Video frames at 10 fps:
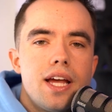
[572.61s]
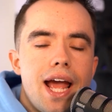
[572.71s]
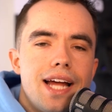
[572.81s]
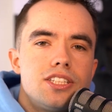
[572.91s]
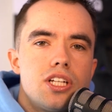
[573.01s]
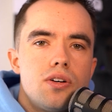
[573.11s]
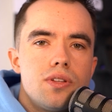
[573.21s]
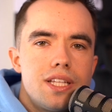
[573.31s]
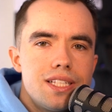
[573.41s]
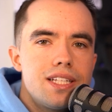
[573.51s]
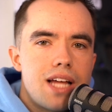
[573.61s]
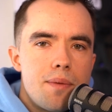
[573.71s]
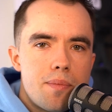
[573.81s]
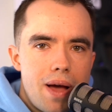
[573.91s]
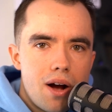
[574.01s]
And so this is the type
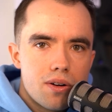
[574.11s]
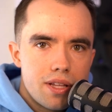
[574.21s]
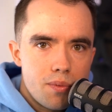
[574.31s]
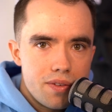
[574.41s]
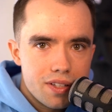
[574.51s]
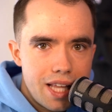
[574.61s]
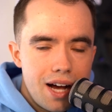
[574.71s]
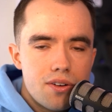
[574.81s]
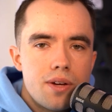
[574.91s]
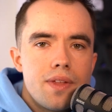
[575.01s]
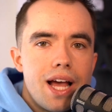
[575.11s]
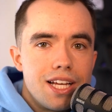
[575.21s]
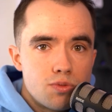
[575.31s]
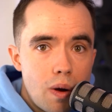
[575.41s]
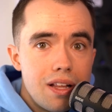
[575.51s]
of power that we've allowed,
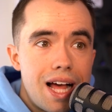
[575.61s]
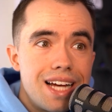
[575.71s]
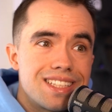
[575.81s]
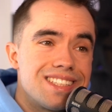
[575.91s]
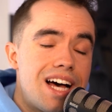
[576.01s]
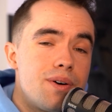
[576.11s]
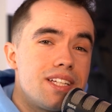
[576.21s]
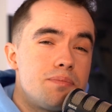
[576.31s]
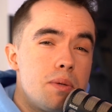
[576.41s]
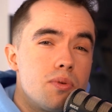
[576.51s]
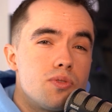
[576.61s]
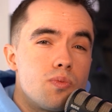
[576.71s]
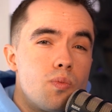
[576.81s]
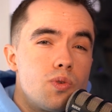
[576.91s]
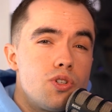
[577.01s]
as well as allowing people
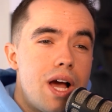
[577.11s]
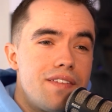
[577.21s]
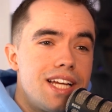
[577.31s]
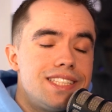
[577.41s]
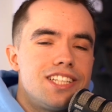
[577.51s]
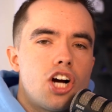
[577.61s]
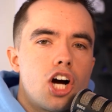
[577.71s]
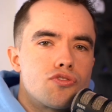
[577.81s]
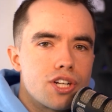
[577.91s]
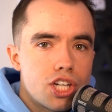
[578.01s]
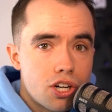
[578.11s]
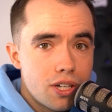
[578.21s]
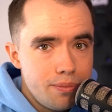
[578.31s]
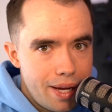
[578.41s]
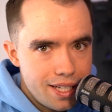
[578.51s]
to have ACH on
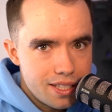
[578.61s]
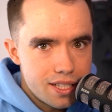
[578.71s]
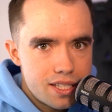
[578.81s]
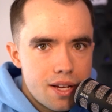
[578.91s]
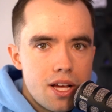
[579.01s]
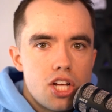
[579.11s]
recurring basis.